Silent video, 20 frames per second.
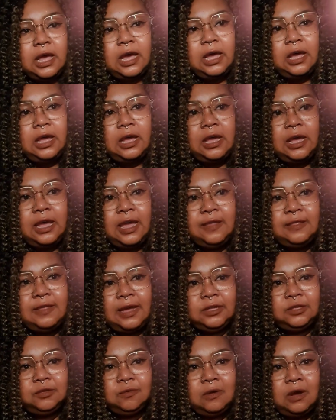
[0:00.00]
And
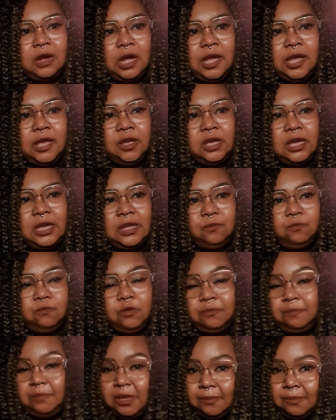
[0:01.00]
that's why it
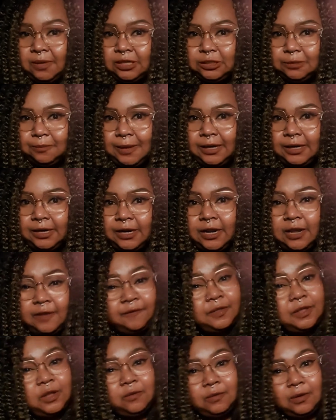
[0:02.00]
would be much better if
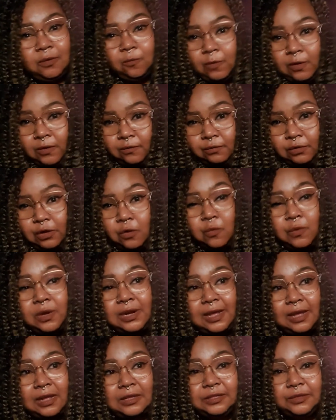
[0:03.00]
no one
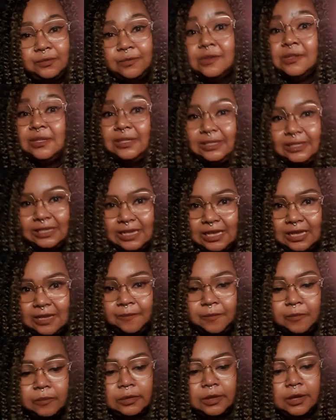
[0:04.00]
else will see
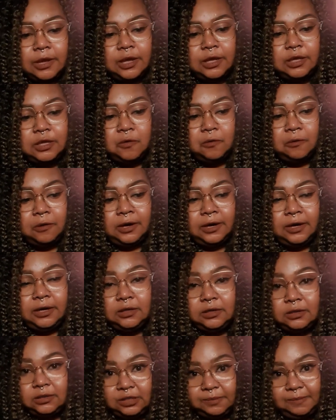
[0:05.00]
your
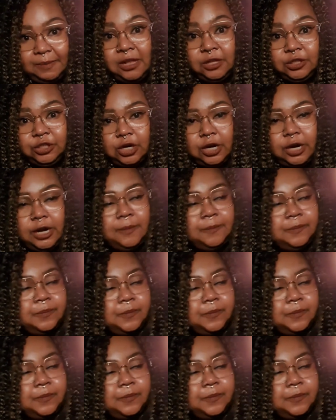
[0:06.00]
spell jar.